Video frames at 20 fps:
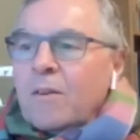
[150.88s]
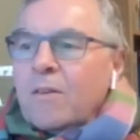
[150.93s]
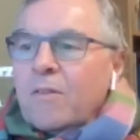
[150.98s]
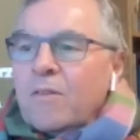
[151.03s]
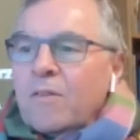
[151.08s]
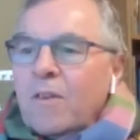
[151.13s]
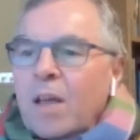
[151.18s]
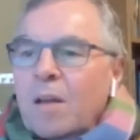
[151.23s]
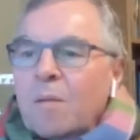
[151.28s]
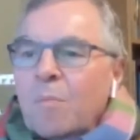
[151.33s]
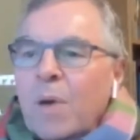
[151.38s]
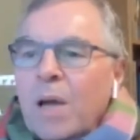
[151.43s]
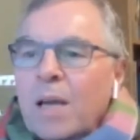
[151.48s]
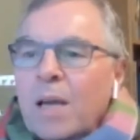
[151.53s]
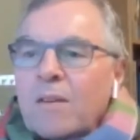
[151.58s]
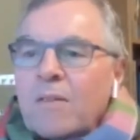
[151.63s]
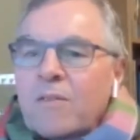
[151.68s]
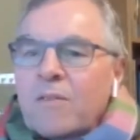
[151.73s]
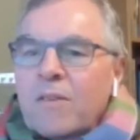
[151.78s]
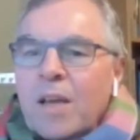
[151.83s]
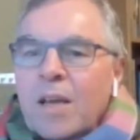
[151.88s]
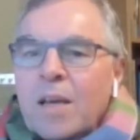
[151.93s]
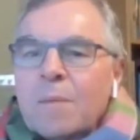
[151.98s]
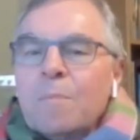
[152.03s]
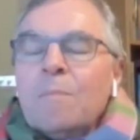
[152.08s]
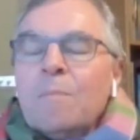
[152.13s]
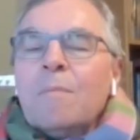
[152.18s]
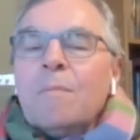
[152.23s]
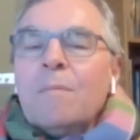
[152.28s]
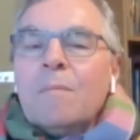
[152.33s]
Just stand back and say,
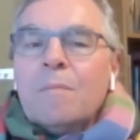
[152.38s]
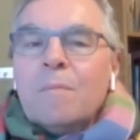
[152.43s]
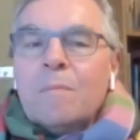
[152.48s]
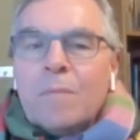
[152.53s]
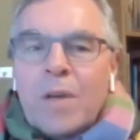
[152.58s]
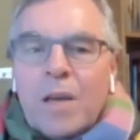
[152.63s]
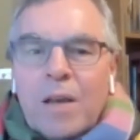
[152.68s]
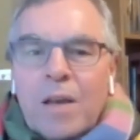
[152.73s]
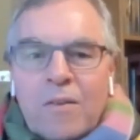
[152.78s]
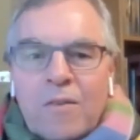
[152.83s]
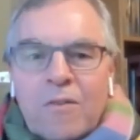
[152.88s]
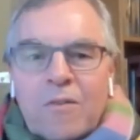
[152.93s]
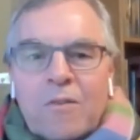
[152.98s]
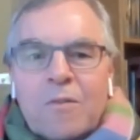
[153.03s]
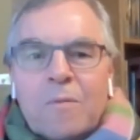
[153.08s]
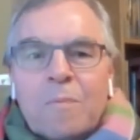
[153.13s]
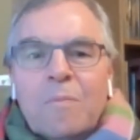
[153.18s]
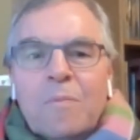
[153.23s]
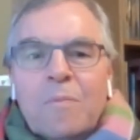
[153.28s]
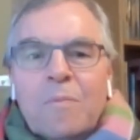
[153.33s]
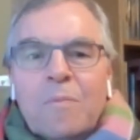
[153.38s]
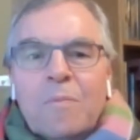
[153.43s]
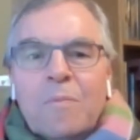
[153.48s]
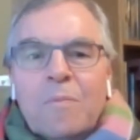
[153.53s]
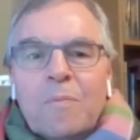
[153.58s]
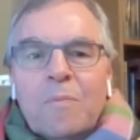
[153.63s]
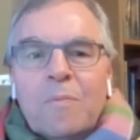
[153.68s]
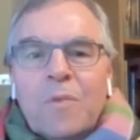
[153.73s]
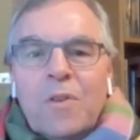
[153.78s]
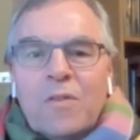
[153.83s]
yes,
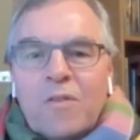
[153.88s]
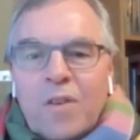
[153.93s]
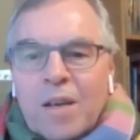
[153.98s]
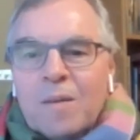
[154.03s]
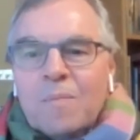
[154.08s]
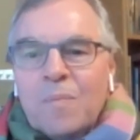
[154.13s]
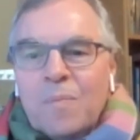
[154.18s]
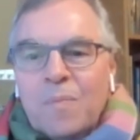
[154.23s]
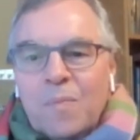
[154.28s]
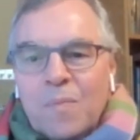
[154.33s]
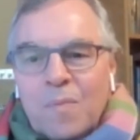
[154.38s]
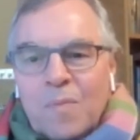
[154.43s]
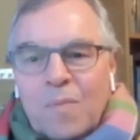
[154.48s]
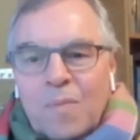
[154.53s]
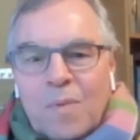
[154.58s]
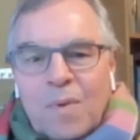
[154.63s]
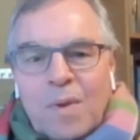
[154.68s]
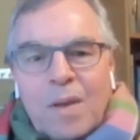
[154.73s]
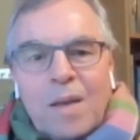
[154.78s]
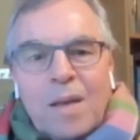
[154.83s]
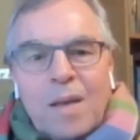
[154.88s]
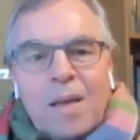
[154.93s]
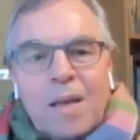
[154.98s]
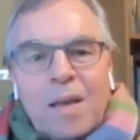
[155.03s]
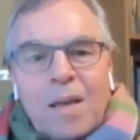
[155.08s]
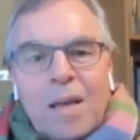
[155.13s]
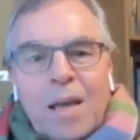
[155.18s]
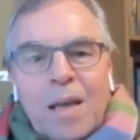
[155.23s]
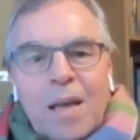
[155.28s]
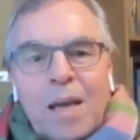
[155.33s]
it's here.
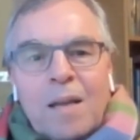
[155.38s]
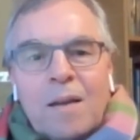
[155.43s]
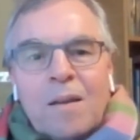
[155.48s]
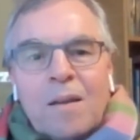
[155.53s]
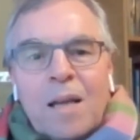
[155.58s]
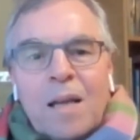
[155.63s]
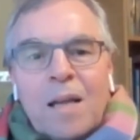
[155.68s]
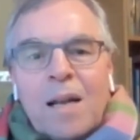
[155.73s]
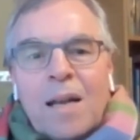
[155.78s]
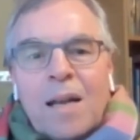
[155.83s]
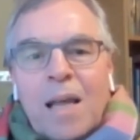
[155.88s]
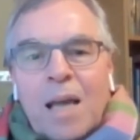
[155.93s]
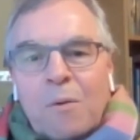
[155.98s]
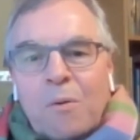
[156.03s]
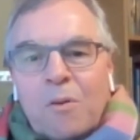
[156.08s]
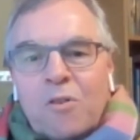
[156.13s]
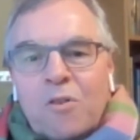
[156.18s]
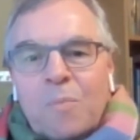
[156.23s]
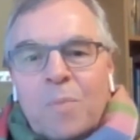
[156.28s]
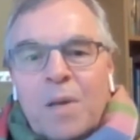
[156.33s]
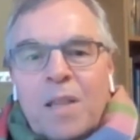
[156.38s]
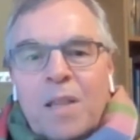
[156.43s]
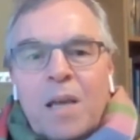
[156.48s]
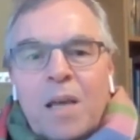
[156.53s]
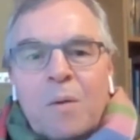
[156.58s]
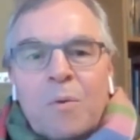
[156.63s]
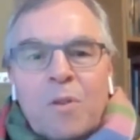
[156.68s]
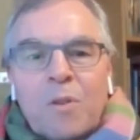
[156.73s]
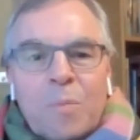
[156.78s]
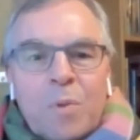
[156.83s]
And allow it to be
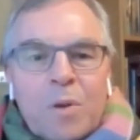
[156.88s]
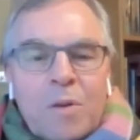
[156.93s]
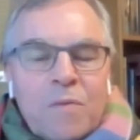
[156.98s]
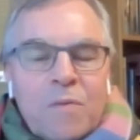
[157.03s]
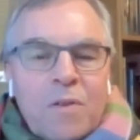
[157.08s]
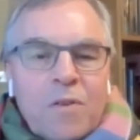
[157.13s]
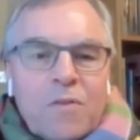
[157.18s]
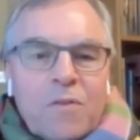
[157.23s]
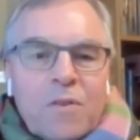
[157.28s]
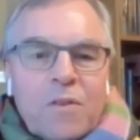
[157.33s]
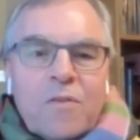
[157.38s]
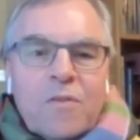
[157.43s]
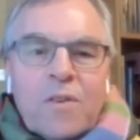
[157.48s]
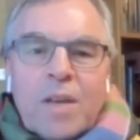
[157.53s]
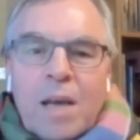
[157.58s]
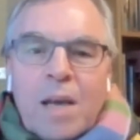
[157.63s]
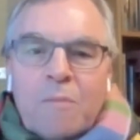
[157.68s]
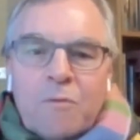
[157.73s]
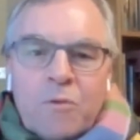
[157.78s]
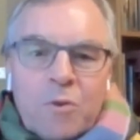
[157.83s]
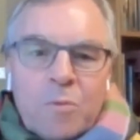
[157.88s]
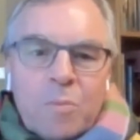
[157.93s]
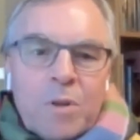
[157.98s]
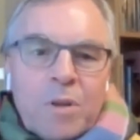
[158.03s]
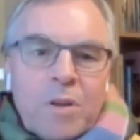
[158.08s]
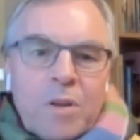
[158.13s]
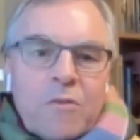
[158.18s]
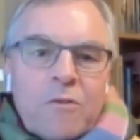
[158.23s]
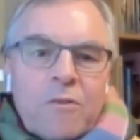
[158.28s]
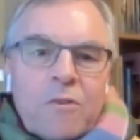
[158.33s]
there with a bit of distance, a
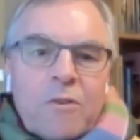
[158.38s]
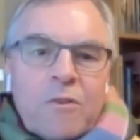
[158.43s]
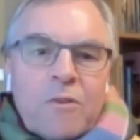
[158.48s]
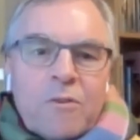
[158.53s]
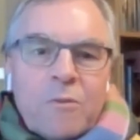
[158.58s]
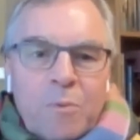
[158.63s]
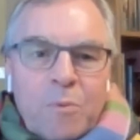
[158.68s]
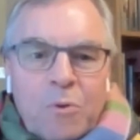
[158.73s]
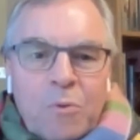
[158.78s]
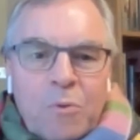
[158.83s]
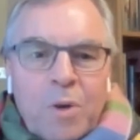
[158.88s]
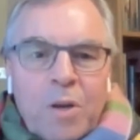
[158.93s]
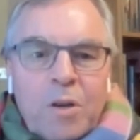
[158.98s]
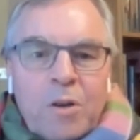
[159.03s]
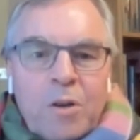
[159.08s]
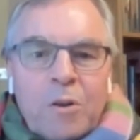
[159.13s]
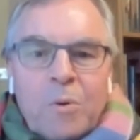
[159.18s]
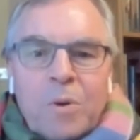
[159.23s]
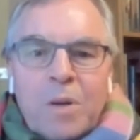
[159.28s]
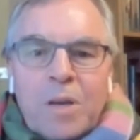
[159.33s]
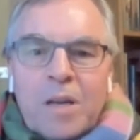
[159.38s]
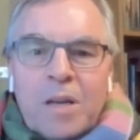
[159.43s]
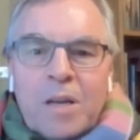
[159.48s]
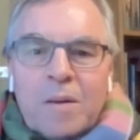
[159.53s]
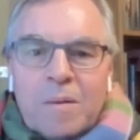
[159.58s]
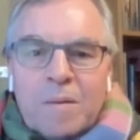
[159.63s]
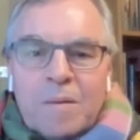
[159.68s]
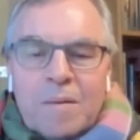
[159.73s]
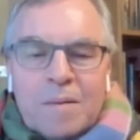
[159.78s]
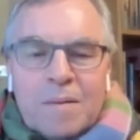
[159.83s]
comfortable distance between you and
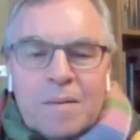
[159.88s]
it.